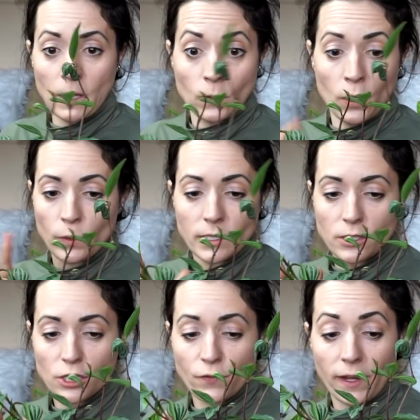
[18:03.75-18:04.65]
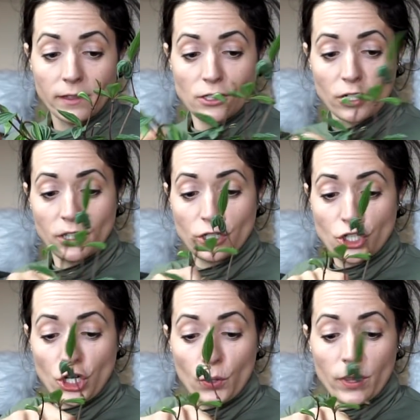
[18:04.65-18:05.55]
I don't know, it's just finally starting to
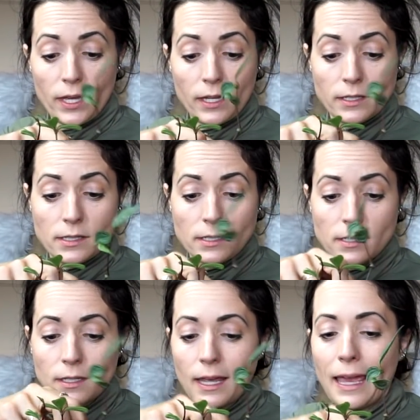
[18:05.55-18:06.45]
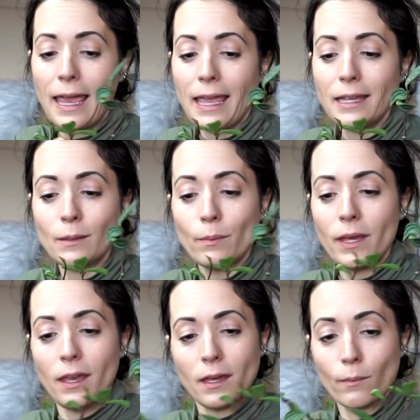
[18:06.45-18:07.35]
show that it doesn't hate
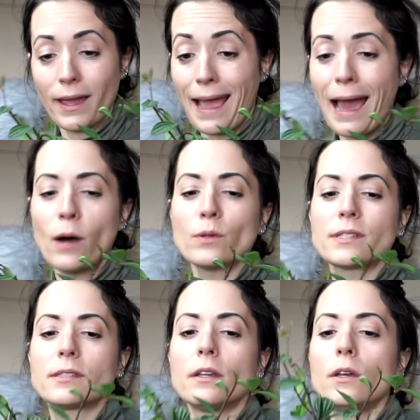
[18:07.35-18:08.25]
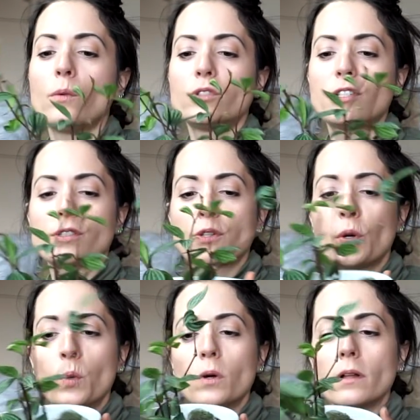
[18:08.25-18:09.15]
being in my house, which is
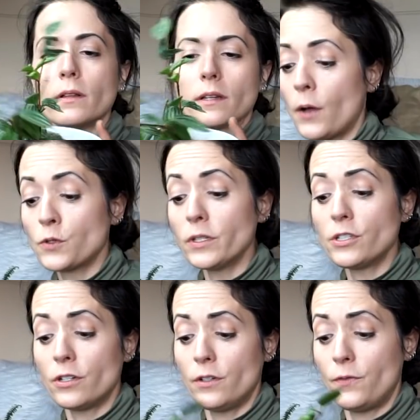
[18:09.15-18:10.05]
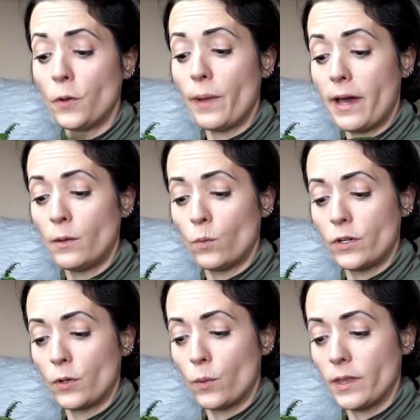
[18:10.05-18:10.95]
cool. I was really starting to feel bad and
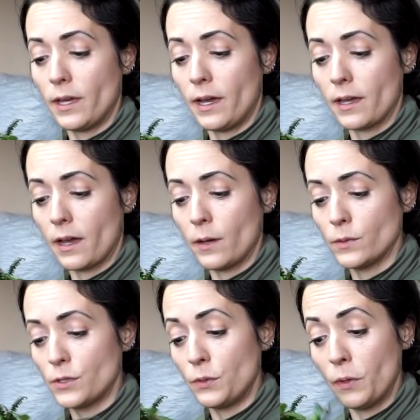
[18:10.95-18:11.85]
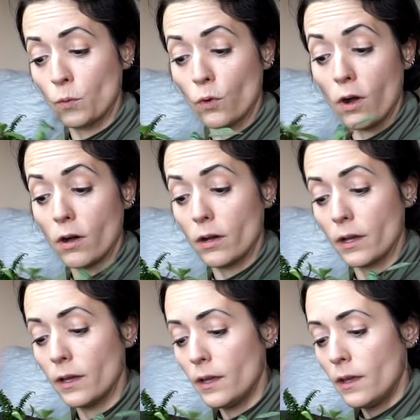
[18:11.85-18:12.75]
wonder what the heck I was doing
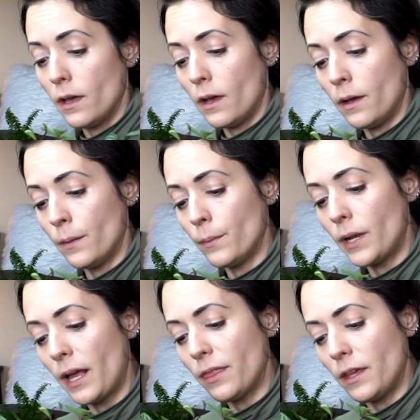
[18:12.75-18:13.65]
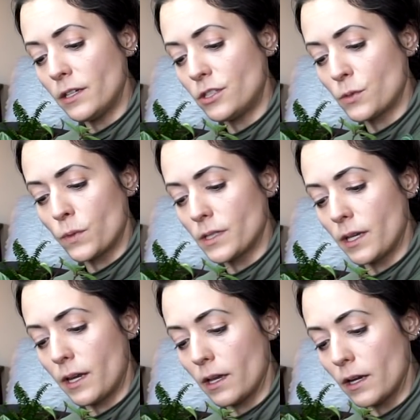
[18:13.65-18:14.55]
wrong, but I think it just wasn't
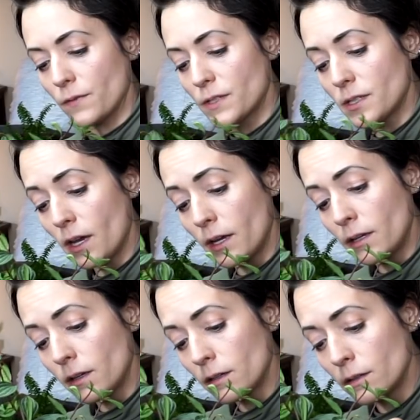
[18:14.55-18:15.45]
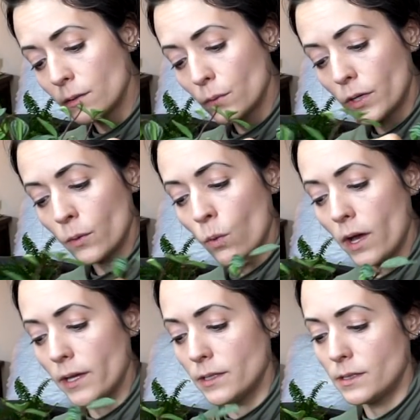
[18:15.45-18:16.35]
getting enough sun where it
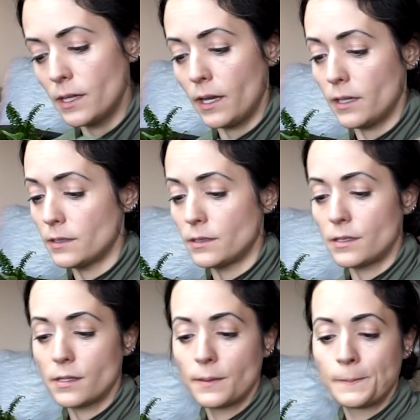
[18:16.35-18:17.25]
was, and